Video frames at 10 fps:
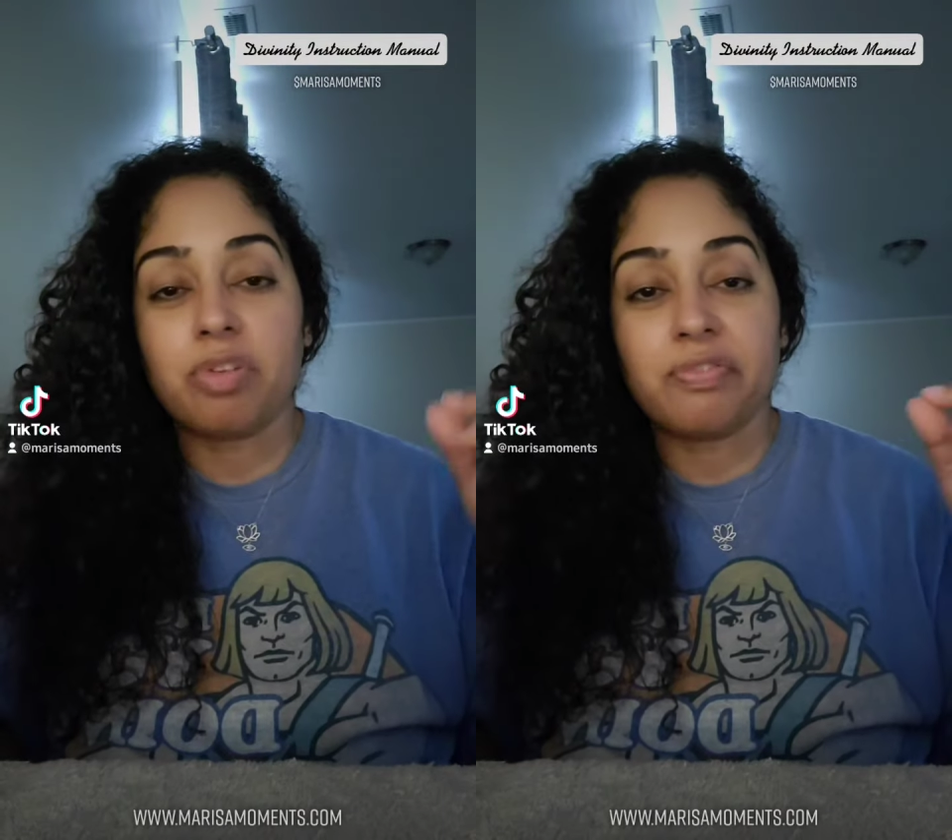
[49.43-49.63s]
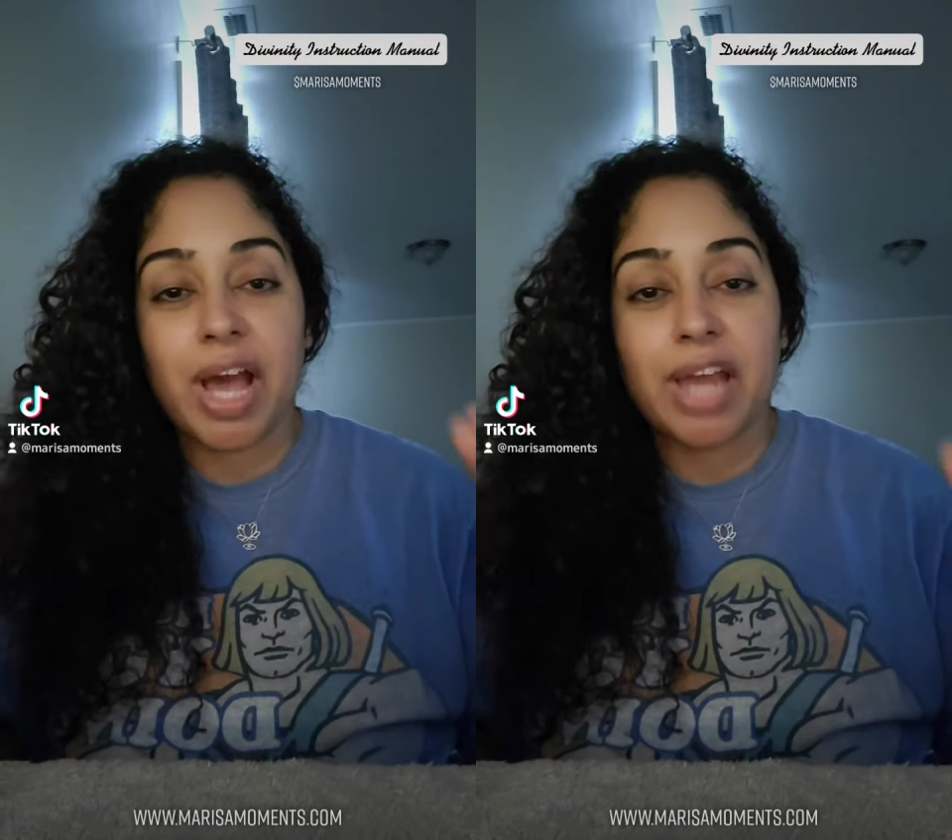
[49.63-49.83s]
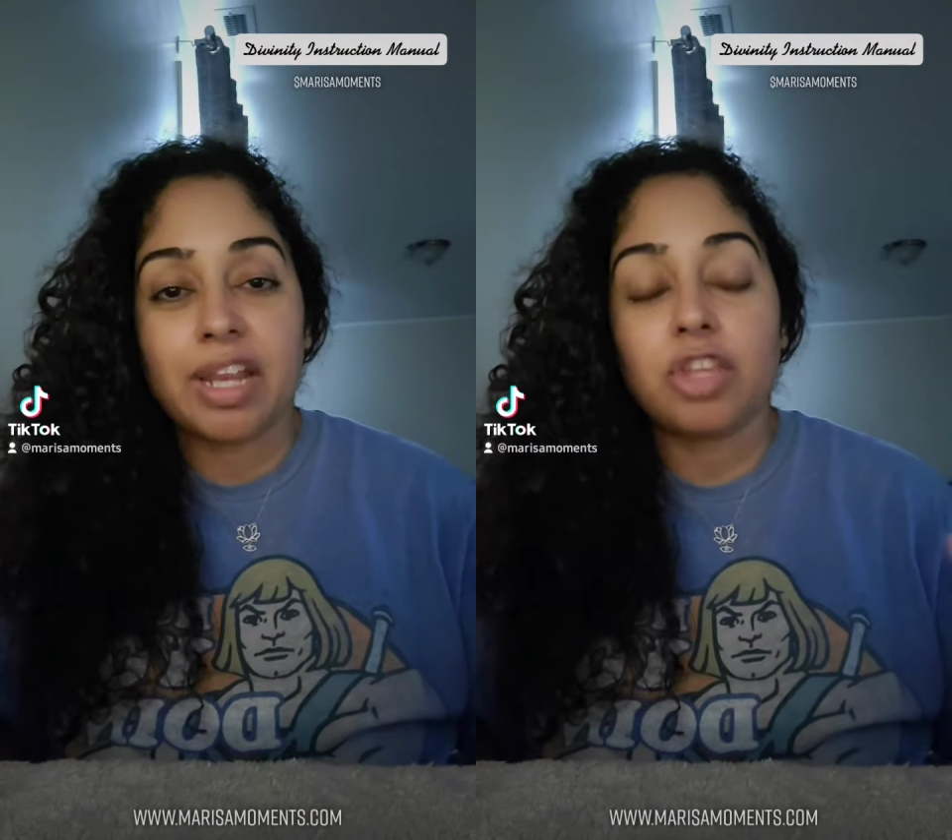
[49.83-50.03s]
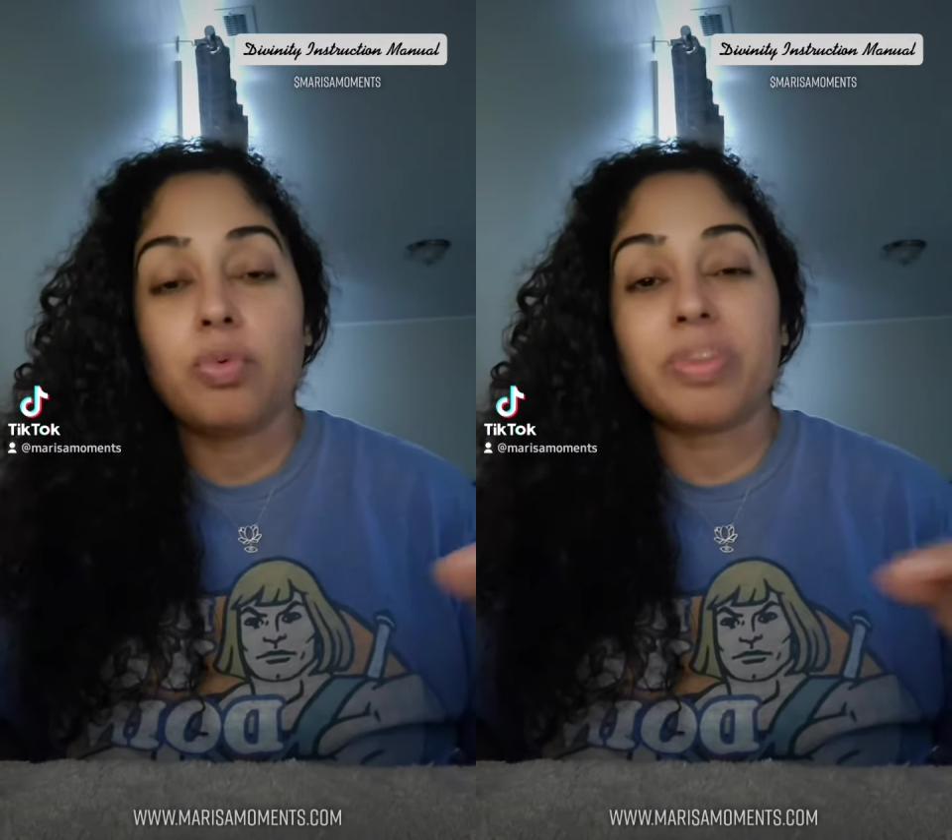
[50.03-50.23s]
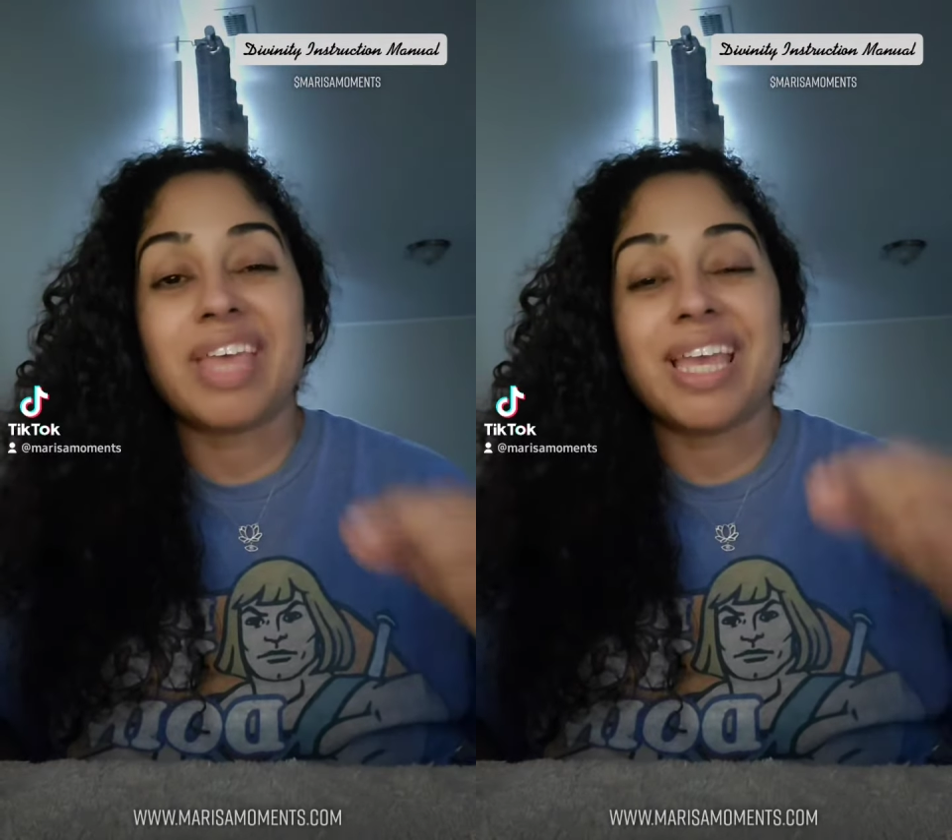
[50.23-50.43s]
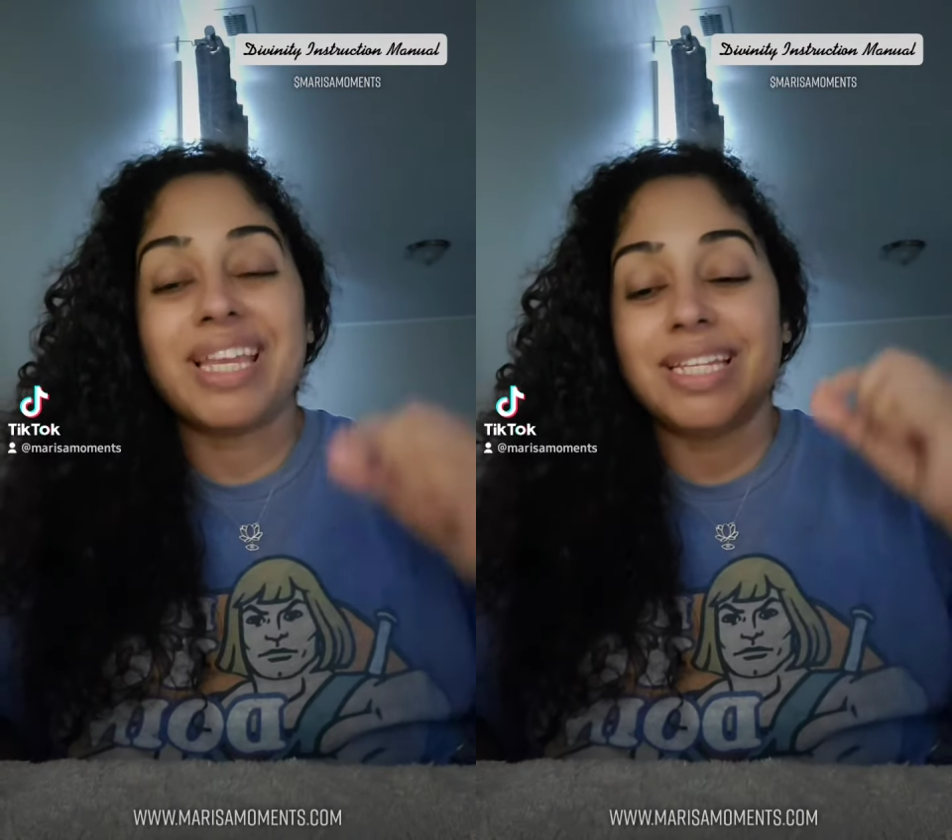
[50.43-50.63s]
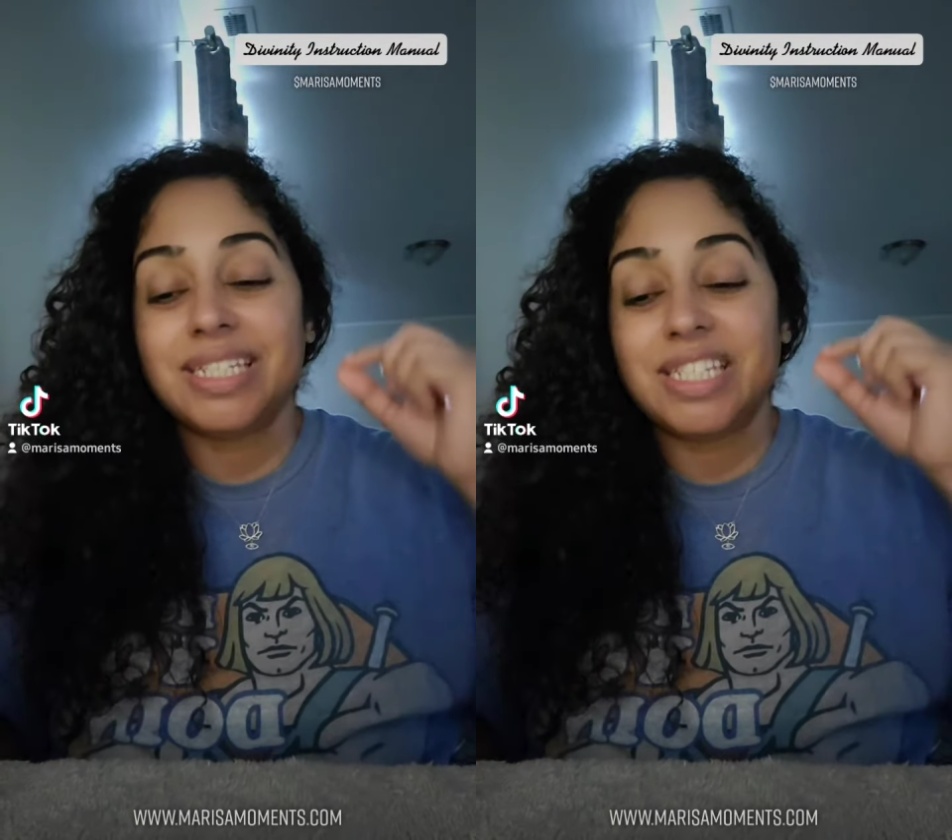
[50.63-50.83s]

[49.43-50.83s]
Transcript: providing you with a